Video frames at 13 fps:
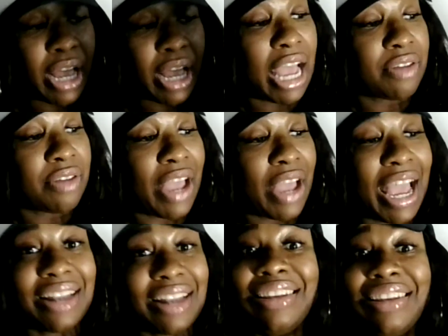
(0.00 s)
I have
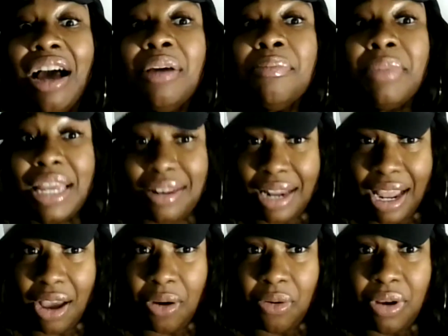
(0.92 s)
had young men
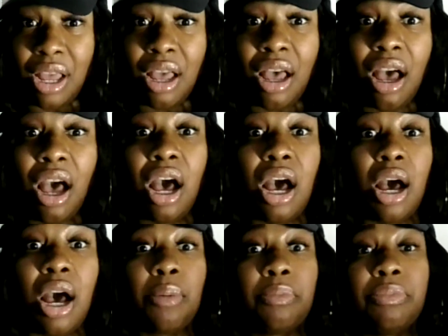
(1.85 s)

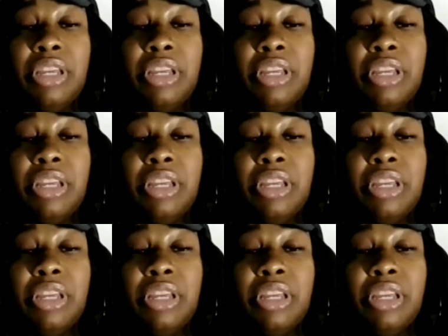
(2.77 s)
now.